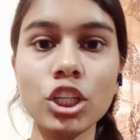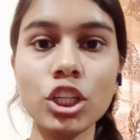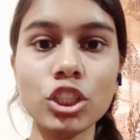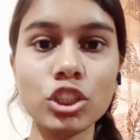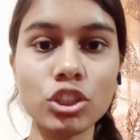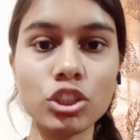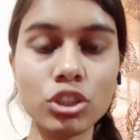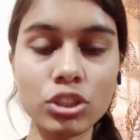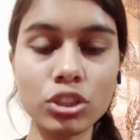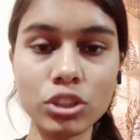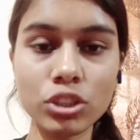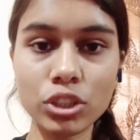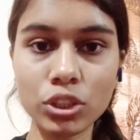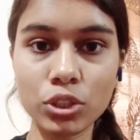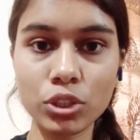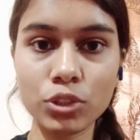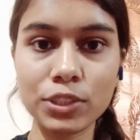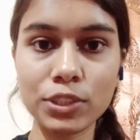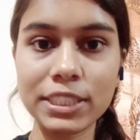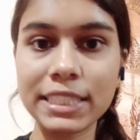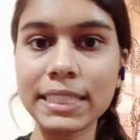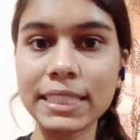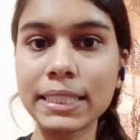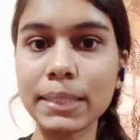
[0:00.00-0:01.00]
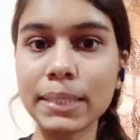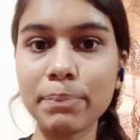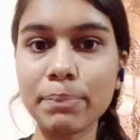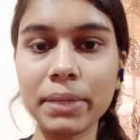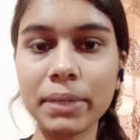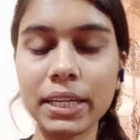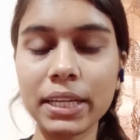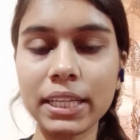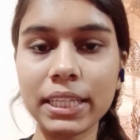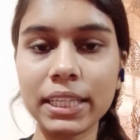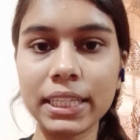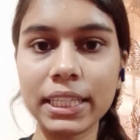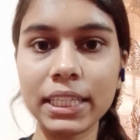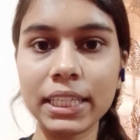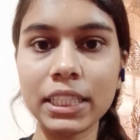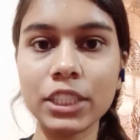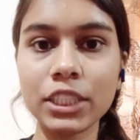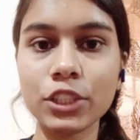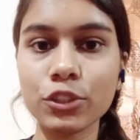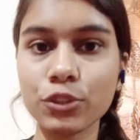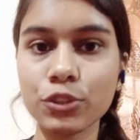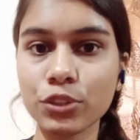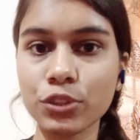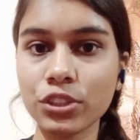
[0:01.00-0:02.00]
No-code tools typically
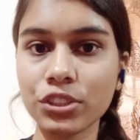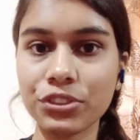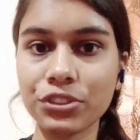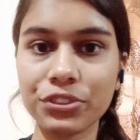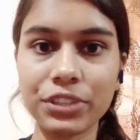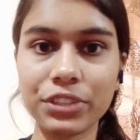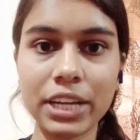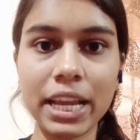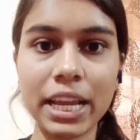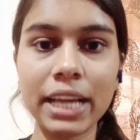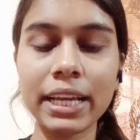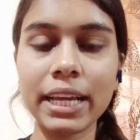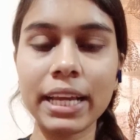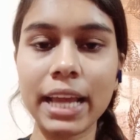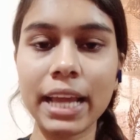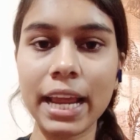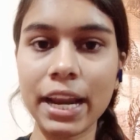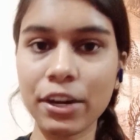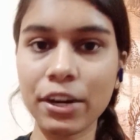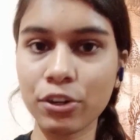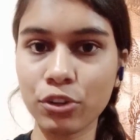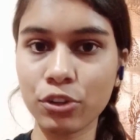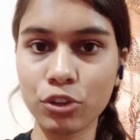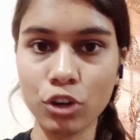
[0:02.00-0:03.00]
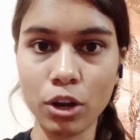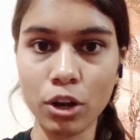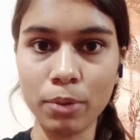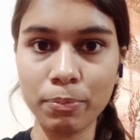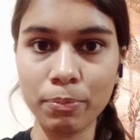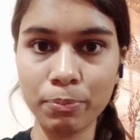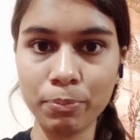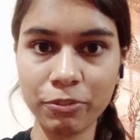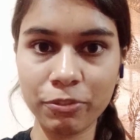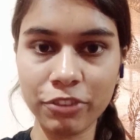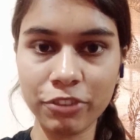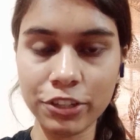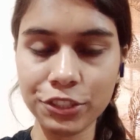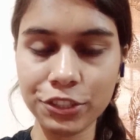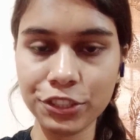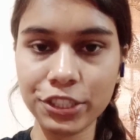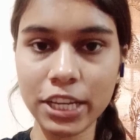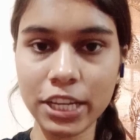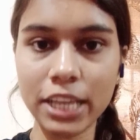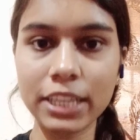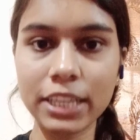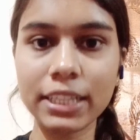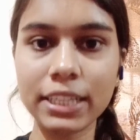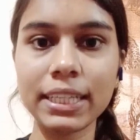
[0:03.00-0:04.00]
use drag and drop
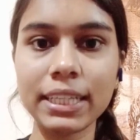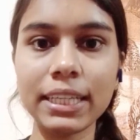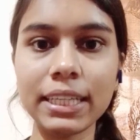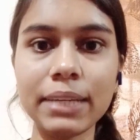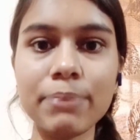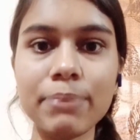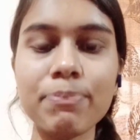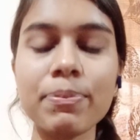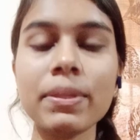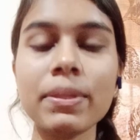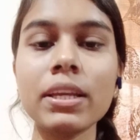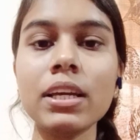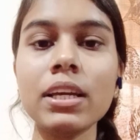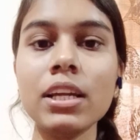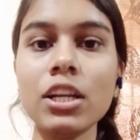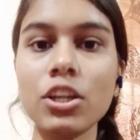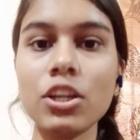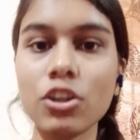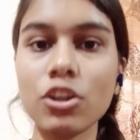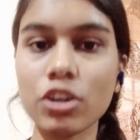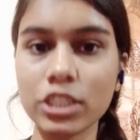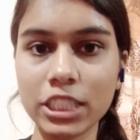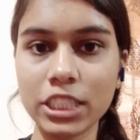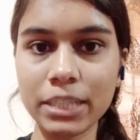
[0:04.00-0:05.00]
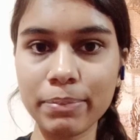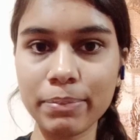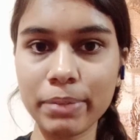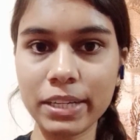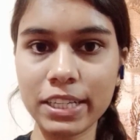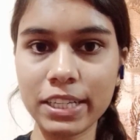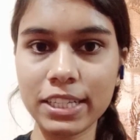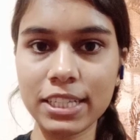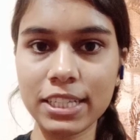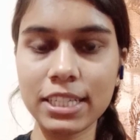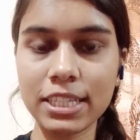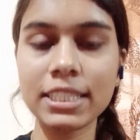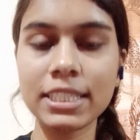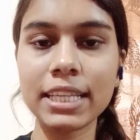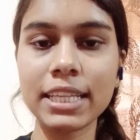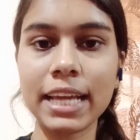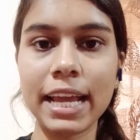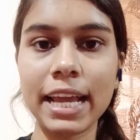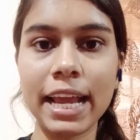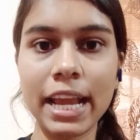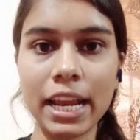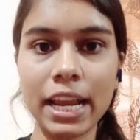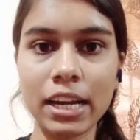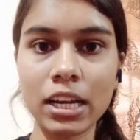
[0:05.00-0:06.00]
functionality, logic builders,
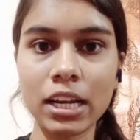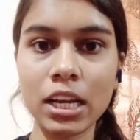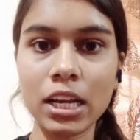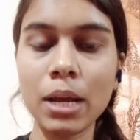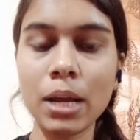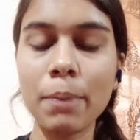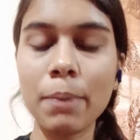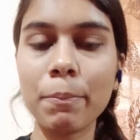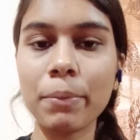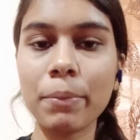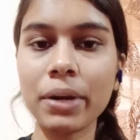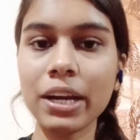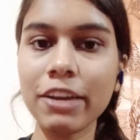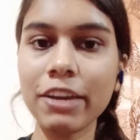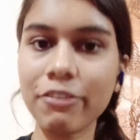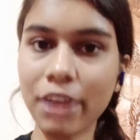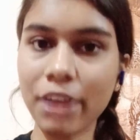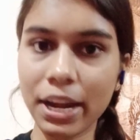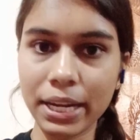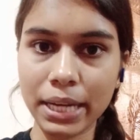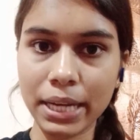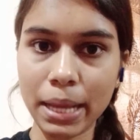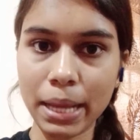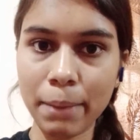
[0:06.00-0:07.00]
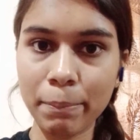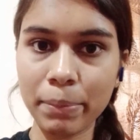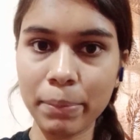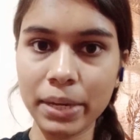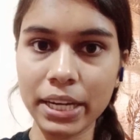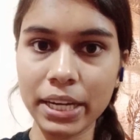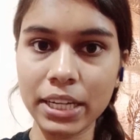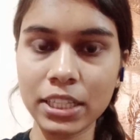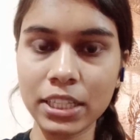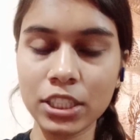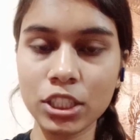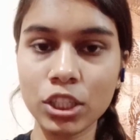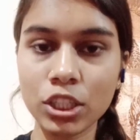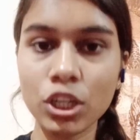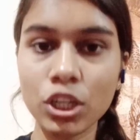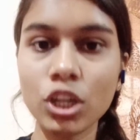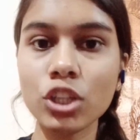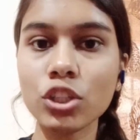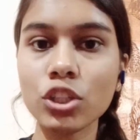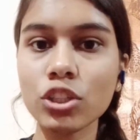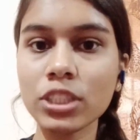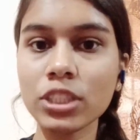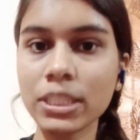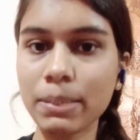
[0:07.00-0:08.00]
and predefined templates
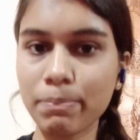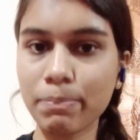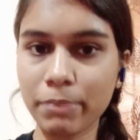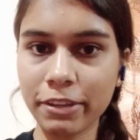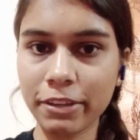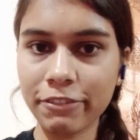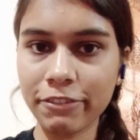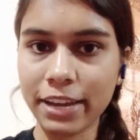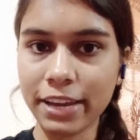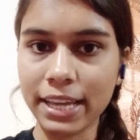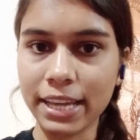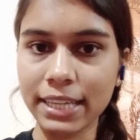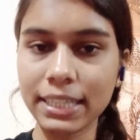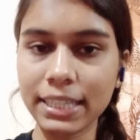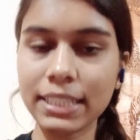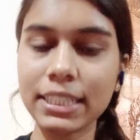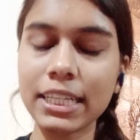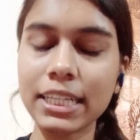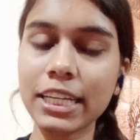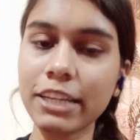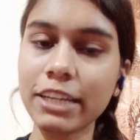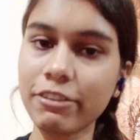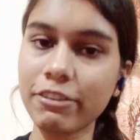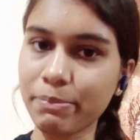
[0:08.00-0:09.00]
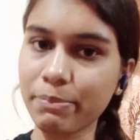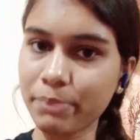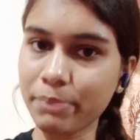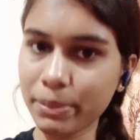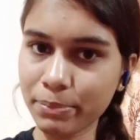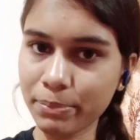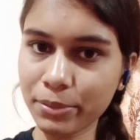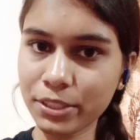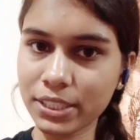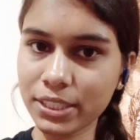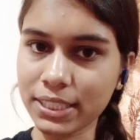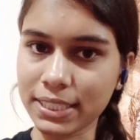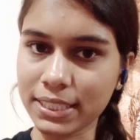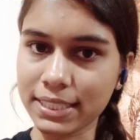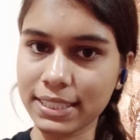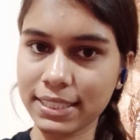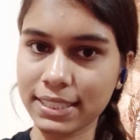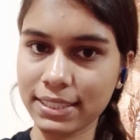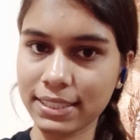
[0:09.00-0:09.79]
to simplify the development process.